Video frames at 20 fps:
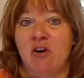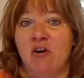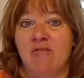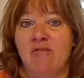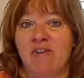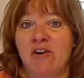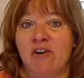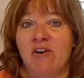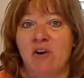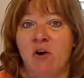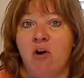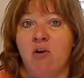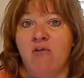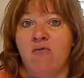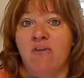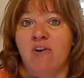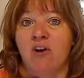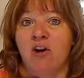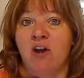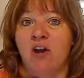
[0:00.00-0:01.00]
over and
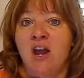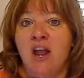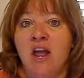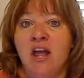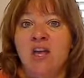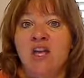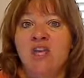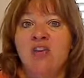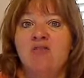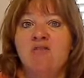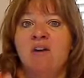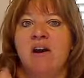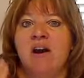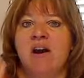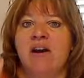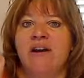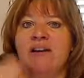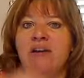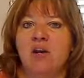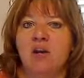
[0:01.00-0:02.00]
over, you are
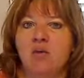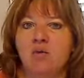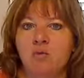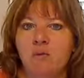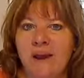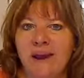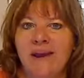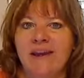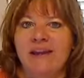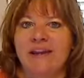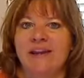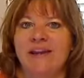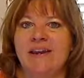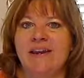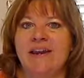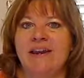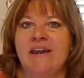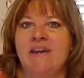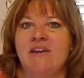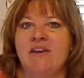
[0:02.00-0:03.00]
ingraining it
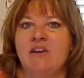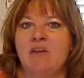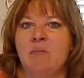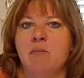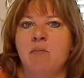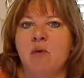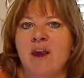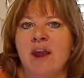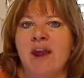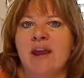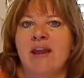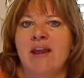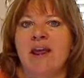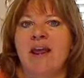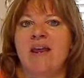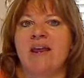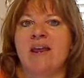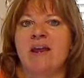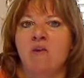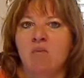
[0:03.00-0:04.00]
in your brain,
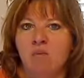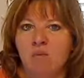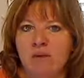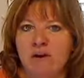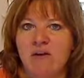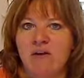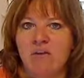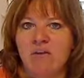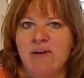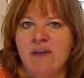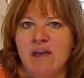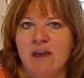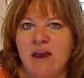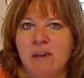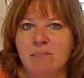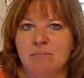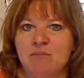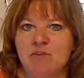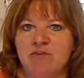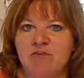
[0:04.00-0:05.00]
and it will
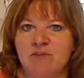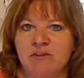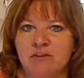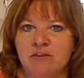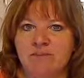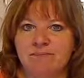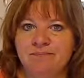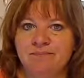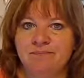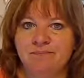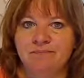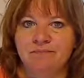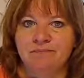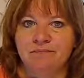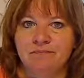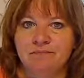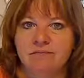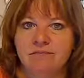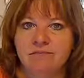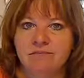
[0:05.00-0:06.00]
become true.
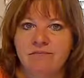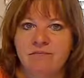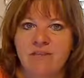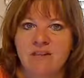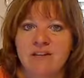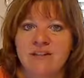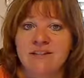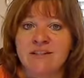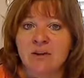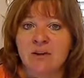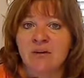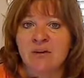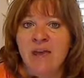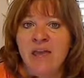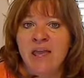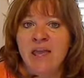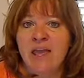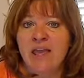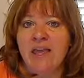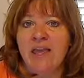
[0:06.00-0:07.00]
So
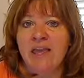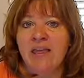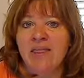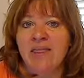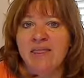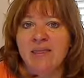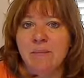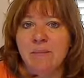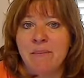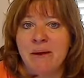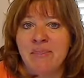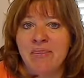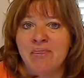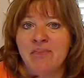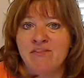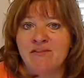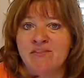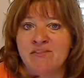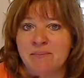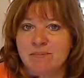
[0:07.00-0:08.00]
in the month
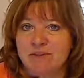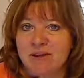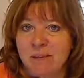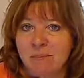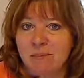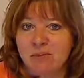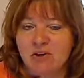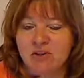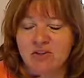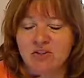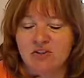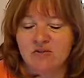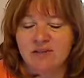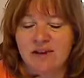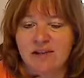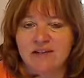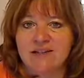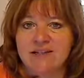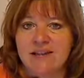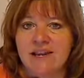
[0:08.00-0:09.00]
of September
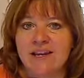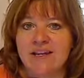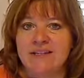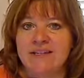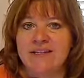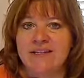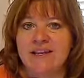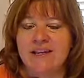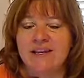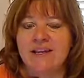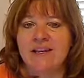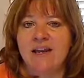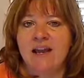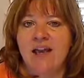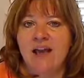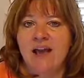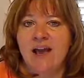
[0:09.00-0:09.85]
2018,